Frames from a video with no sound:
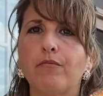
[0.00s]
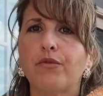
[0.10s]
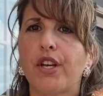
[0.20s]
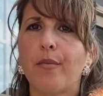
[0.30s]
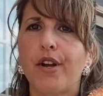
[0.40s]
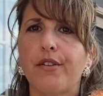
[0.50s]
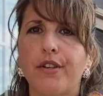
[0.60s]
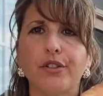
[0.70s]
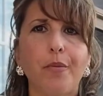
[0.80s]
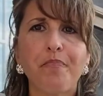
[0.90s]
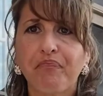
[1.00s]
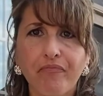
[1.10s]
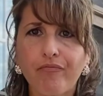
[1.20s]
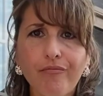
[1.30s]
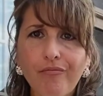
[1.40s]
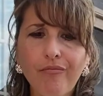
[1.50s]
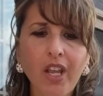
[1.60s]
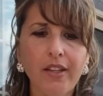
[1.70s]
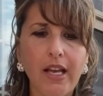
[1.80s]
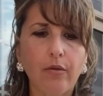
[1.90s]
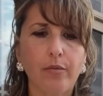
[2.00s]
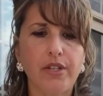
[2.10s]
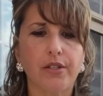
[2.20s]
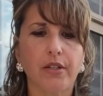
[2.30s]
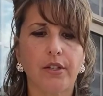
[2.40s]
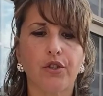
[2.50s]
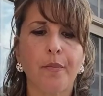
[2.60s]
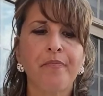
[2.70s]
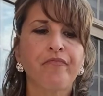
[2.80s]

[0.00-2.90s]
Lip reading: Take a bite of this, and that would be his lunch.